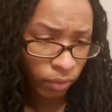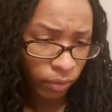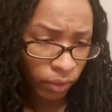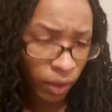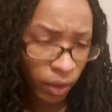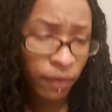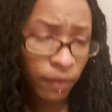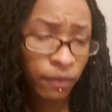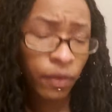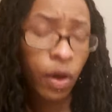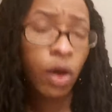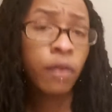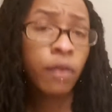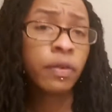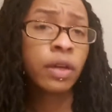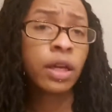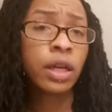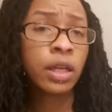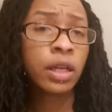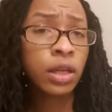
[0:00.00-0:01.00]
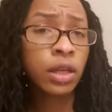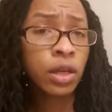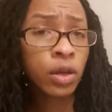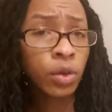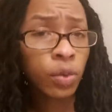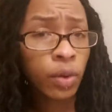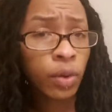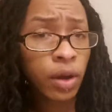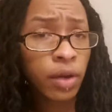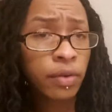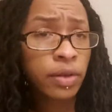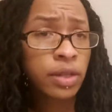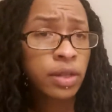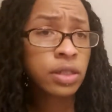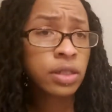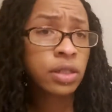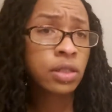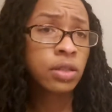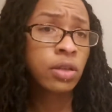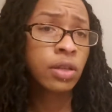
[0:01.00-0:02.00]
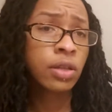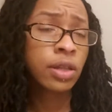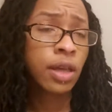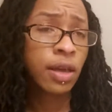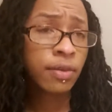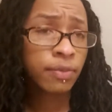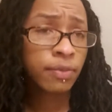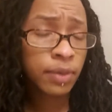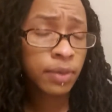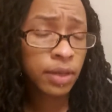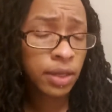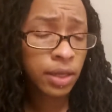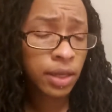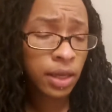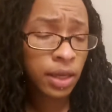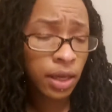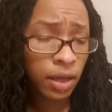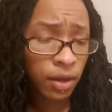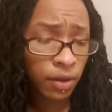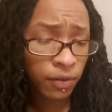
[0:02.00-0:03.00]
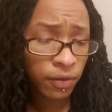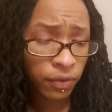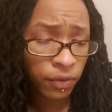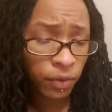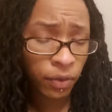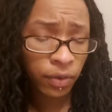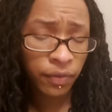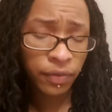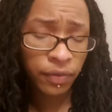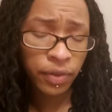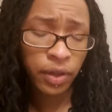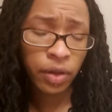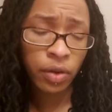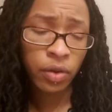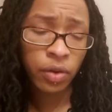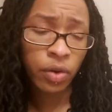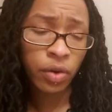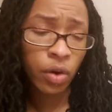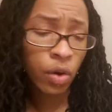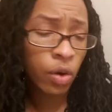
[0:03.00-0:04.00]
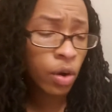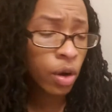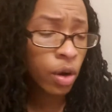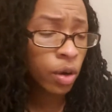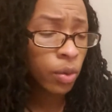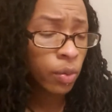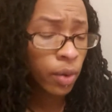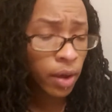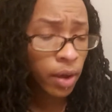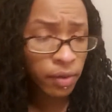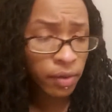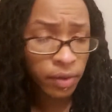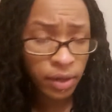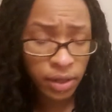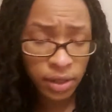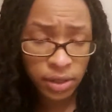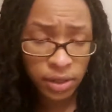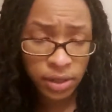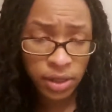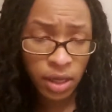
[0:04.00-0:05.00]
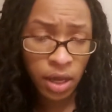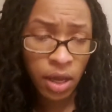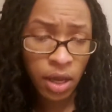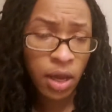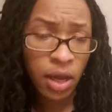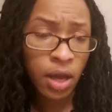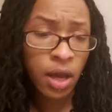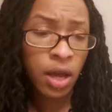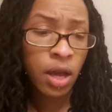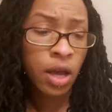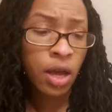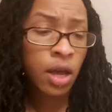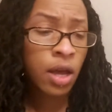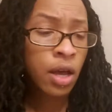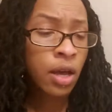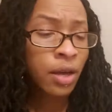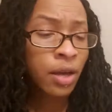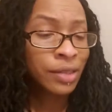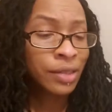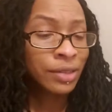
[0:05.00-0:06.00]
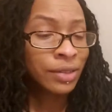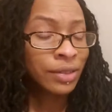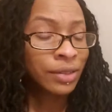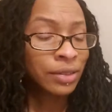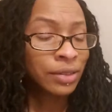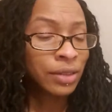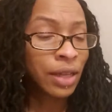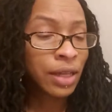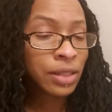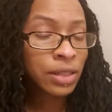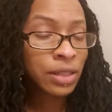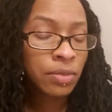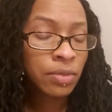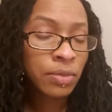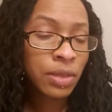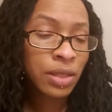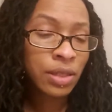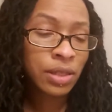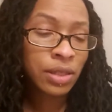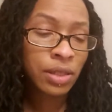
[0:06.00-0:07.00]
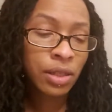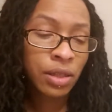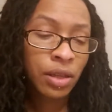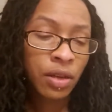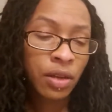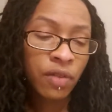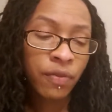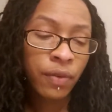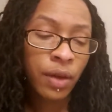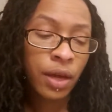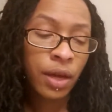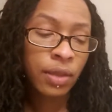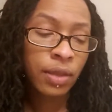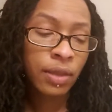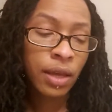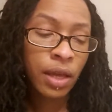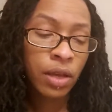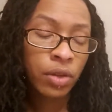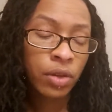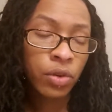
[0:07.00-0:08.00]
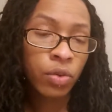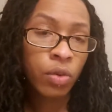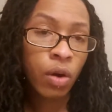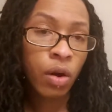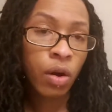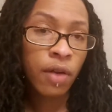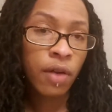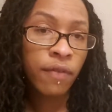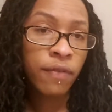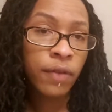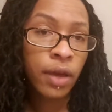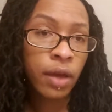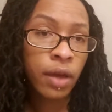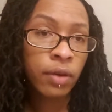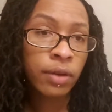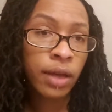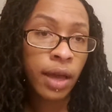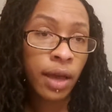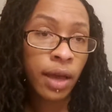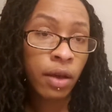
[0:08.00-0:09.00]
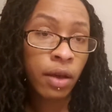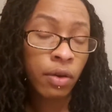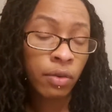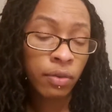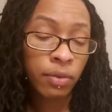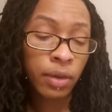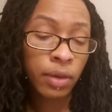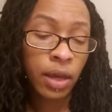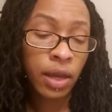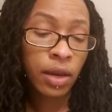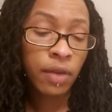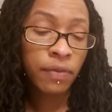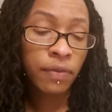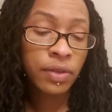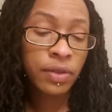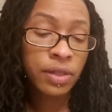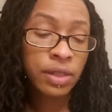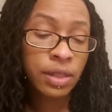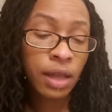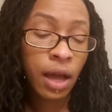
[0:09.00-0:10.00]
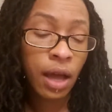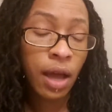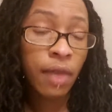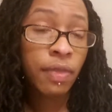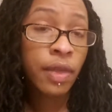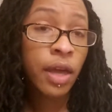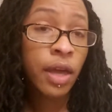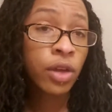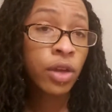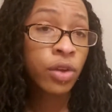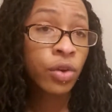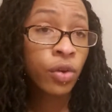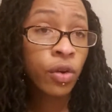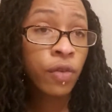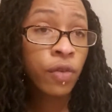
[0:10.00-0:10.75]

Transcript: involving any Aquarius in your life. Be careful. If there are no Aquarius, that to me is solidifying that you are found out. And if it's not that you're